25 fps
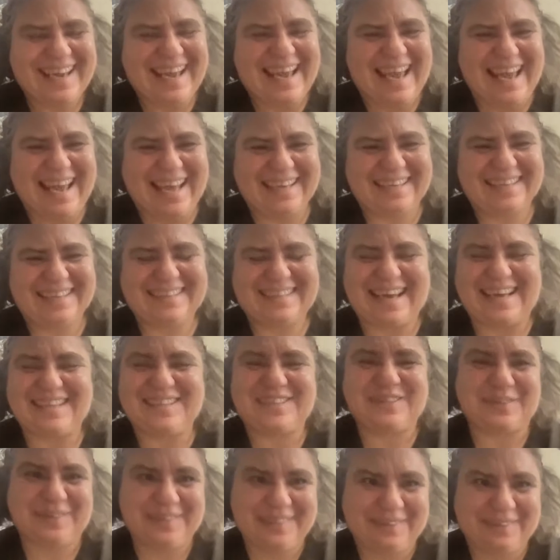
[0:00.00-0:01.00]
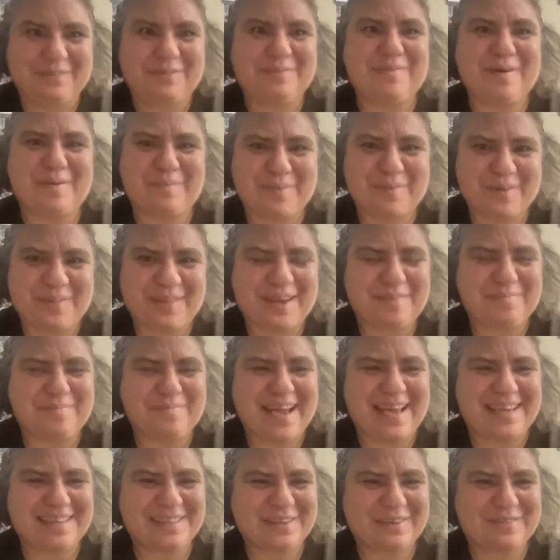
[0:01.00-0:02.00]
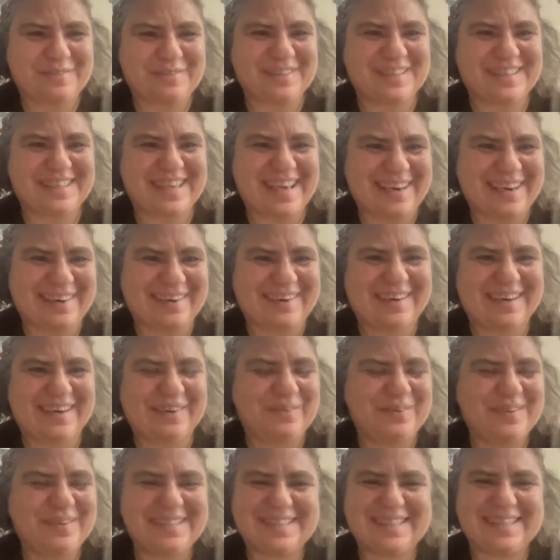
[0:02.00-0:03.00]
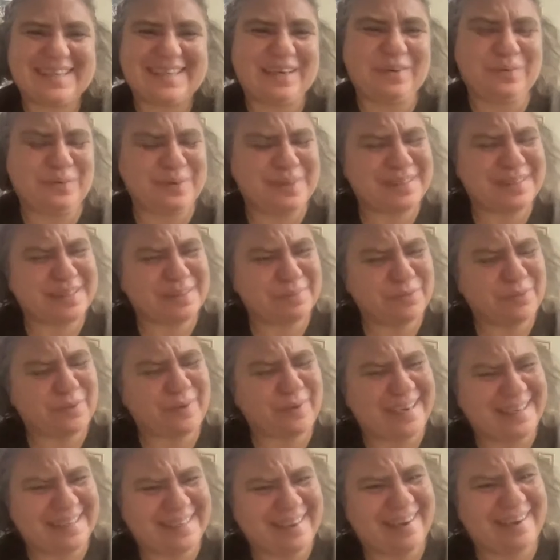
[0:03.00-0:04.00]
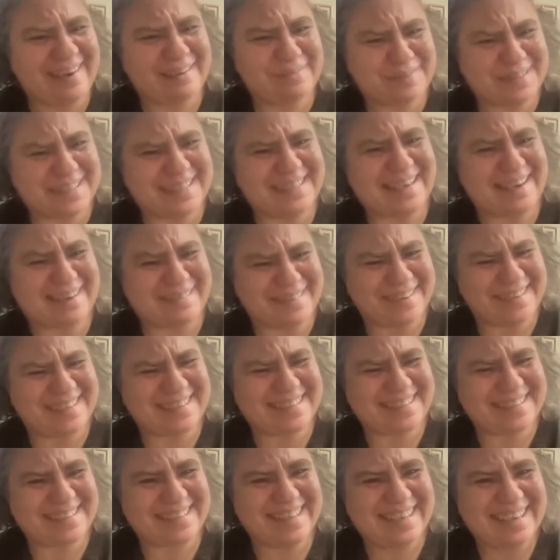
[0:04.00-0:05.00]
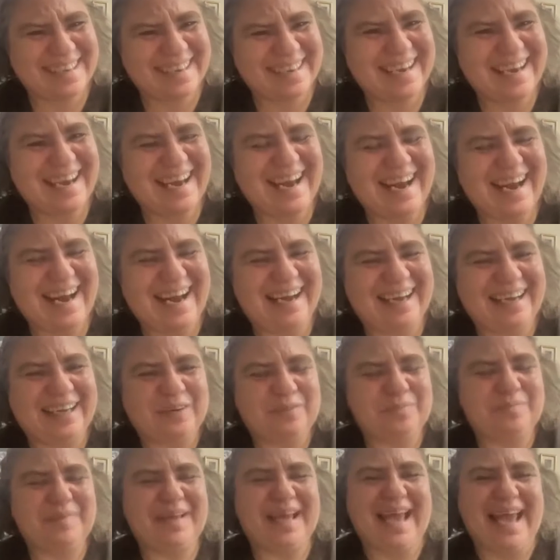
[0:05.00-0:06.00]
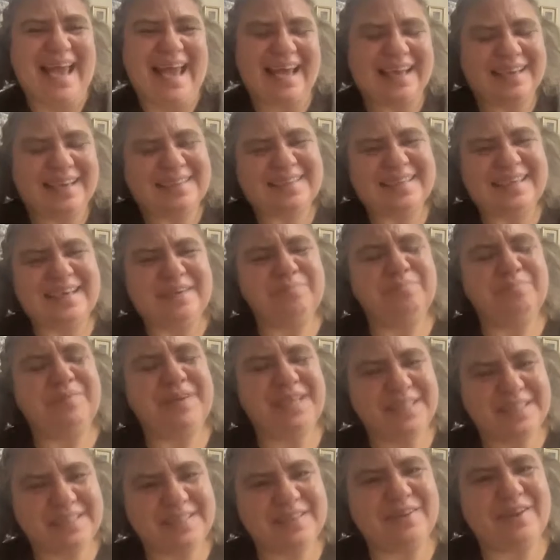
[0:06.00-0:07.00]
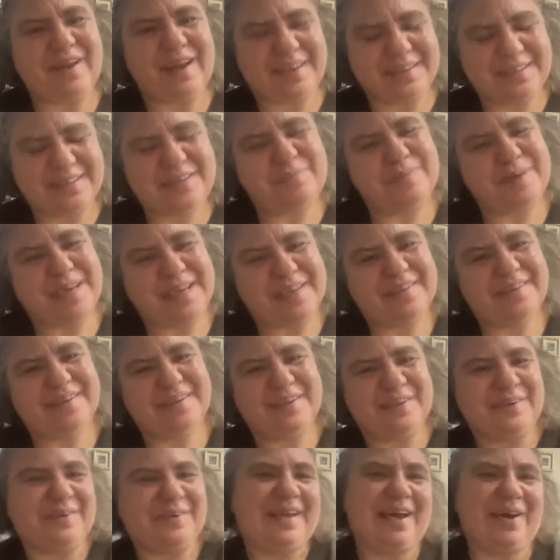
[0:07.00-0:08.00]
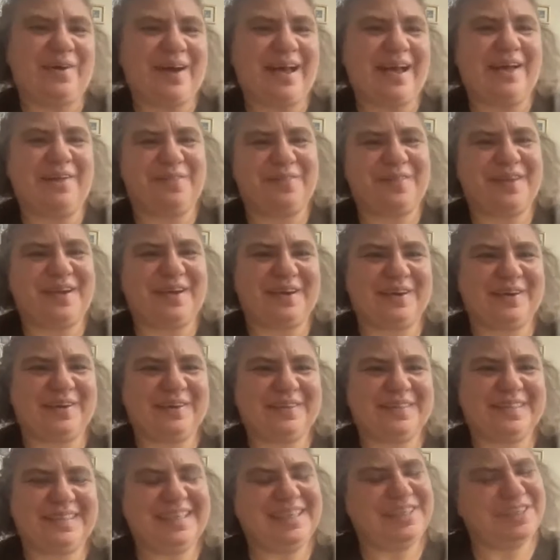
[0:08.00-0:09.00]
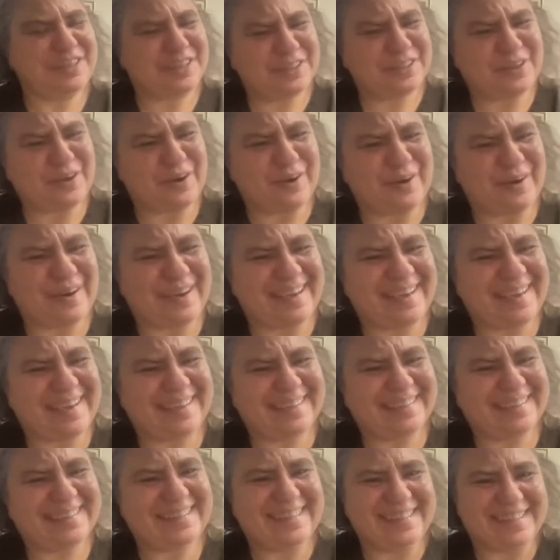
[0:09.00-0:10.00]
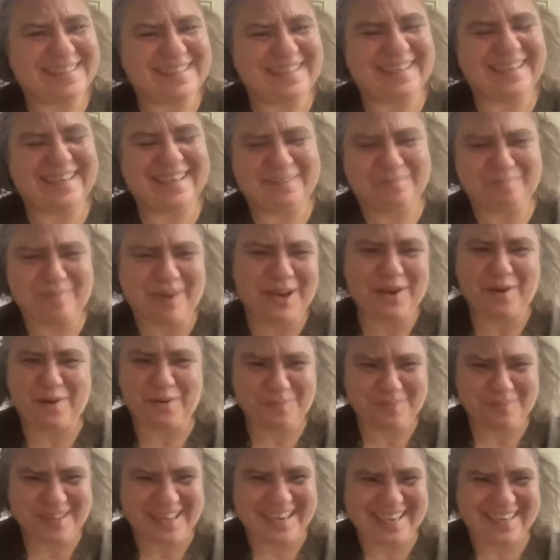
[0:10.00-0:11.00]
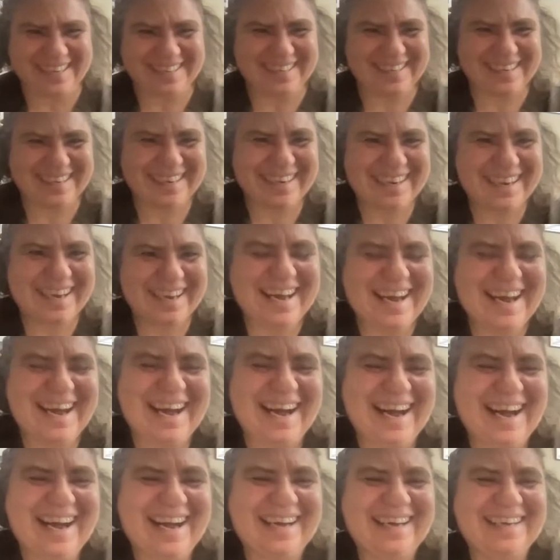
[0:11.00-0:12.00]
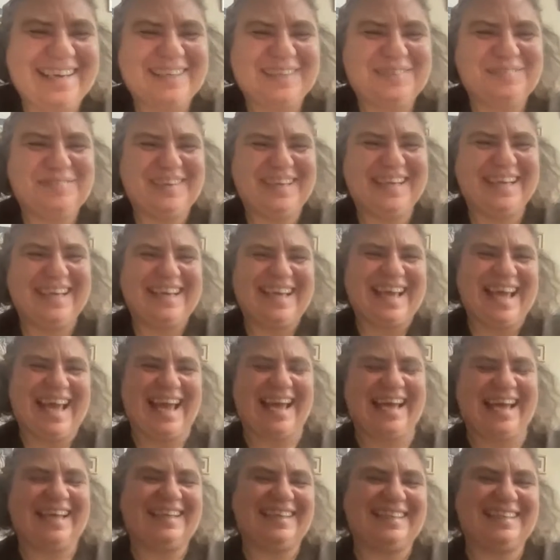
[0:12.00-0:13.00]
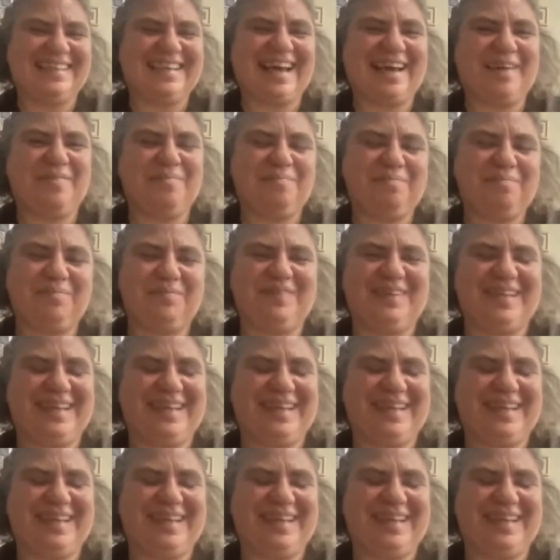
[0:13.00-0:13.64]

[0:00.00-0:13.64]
And I certainly remember that Passover Seder. It was some great times at Davis. And it means a lot to me that you're now out there teaching Torah and teaching in my homeland. And I'm